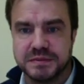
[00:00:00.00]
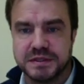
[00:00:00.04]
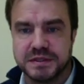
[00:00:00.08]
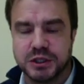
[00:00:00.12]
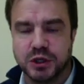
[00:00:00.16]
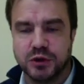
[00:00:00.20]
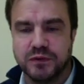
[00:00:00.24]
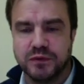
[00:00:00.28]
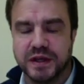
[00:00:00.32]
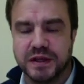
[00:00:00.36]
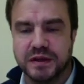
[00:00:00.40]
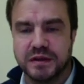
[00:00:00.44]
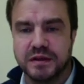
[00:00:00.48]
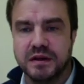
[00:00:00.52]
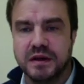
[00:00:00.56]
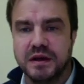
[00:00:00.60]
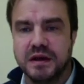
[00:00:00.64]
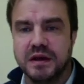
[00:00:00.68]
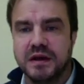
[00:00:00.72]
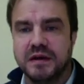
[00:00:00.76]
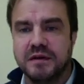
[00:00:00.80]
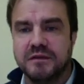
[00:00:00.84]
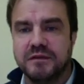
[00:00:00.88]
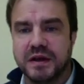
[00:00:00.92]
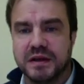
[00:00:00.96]
So
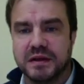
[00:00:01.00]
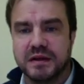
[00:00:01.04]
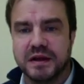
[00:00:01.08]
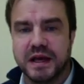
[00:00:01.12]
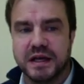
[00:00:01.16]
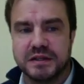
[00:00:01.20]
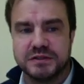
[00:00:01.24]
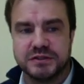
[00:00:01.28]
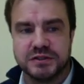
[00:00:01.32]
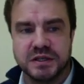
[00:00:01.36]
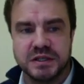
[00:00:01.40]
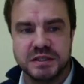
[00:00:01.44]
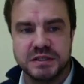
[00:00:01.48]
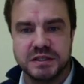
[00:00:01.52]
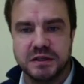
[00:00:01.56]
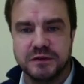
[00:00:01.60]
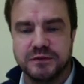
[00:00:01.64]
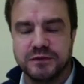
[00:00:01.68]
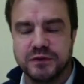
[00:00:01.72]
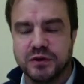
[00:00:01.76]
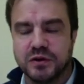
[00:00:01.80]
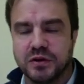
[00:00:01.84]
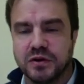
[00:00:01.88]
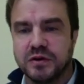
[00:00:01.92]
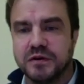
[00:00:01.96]
but
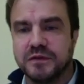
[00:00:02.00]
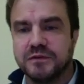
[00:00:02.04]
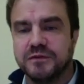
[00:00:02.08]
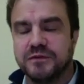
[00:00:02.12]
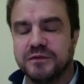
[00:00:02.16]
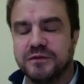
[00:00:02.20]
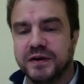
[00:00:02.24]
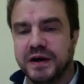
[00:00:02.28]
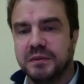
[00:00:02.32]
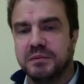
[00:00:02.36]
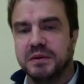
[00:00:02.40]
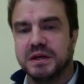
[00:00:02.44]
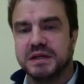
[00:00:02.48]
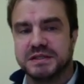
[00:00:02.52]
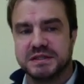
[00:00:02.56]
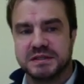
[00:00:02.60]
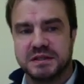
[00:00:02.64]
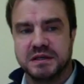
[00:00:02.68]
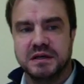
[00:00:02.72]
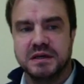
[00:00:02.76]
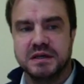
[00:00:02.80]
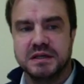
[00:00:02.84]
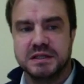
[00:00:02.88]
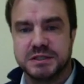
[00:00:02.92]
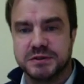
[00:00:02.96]
adjusted for family
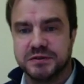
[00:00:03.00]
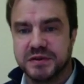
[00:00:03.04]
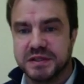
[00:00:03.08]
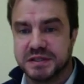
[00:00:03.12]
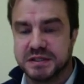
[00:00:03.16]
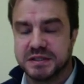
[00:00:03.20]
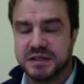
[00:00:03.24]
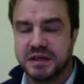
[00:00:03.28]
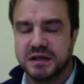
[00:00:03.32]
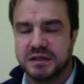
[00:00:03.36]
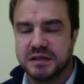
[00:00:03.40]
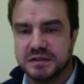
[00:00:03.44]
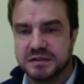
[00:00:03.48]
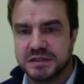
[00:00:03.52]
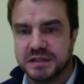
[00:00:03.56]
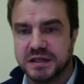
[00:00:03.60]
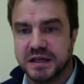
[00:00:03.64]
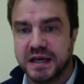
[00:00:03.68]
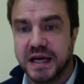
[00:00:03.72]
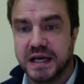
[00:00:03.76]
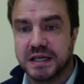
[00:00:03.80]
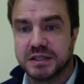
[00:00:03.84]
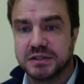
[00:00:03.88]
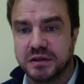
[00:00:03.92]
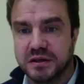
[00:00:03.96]
size, that sons
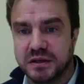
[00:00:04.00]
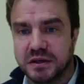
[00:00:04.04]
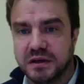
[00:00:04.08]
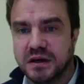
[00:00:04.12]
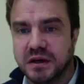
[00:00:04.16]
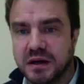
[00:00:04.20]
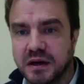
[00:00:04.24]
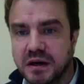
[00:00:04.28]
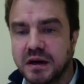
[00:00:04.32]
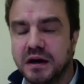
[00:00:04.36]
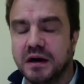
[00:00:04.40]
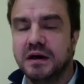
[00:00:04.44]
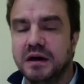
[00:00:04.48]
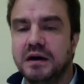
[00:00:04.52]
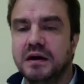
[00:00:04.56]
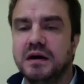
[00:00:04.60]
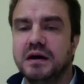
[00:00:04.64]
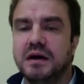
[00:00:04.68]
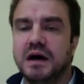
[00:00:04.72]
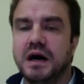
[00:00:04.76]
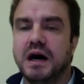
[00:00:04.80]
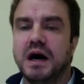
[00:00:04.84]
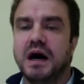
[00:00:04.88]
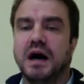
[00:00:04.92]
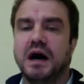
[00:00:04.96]
actually are
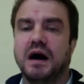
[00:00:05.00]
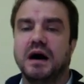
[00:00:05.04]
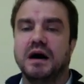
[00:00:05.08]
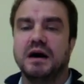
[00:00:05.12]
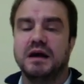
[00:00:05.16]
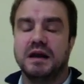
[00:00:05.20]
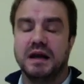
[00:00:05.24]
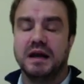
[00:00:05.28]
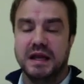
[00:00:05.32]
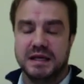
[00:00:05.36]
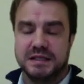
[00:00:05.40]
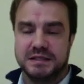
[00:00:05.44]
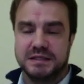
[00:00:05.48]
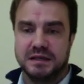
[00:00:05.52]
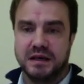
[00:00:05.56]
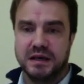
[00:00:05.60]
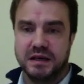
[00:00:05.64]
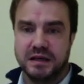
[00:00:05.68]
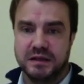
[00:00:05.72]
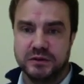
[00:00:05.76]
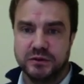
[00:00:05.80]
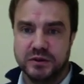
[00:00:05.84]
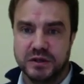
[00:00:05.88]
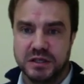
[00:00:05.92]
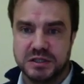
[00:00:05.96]
less
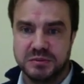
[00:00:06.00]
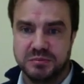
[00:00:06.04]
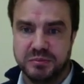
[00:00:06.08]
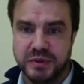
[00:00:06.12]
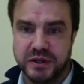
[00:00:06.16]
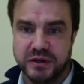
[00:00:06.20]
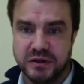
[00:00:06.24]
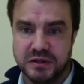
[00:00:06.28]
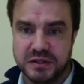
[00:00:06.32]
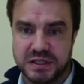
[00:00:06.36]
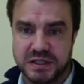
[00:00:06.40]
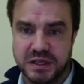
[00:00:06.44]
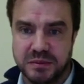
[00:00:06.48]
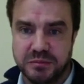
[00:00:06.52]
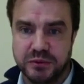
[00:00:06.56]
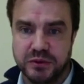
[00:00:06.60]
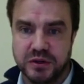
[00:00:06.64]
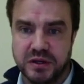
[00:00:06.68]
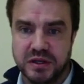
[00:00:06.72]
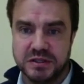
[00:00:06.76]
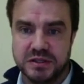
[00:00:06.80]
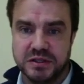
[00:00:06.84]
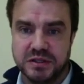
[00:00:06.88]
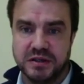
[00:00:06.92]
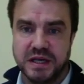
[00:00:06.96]
likely to experience
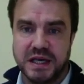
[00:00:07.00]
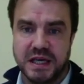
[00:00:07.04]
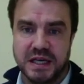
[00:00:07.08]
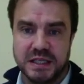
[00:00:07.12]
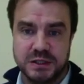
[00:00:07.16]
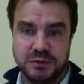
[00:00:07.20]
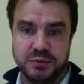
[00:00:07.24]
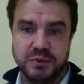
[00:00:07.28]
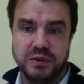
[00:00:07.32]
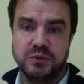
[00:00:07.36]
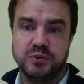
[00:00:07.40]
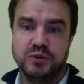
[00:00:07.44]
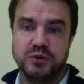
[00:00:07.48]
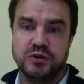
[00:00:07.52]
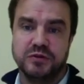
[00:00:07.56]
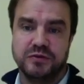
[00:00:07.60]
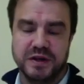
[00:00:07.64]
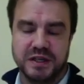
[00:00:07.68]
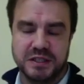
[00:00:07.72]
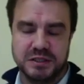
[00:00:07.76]
separation, as we would have